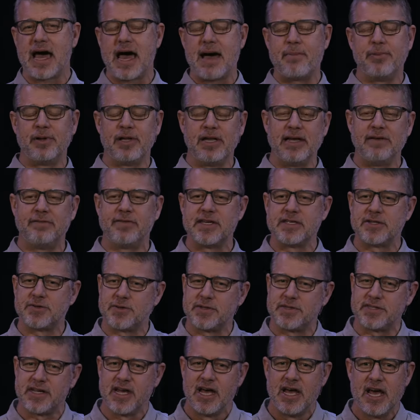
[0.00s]
I believe this
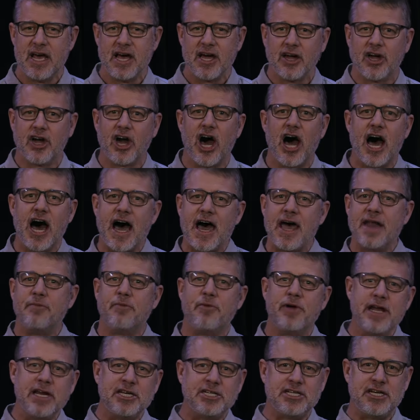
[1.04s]
was
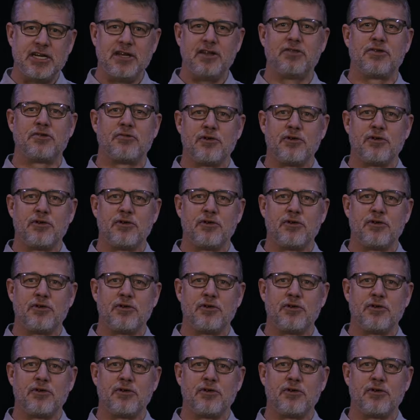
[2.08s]
God reaching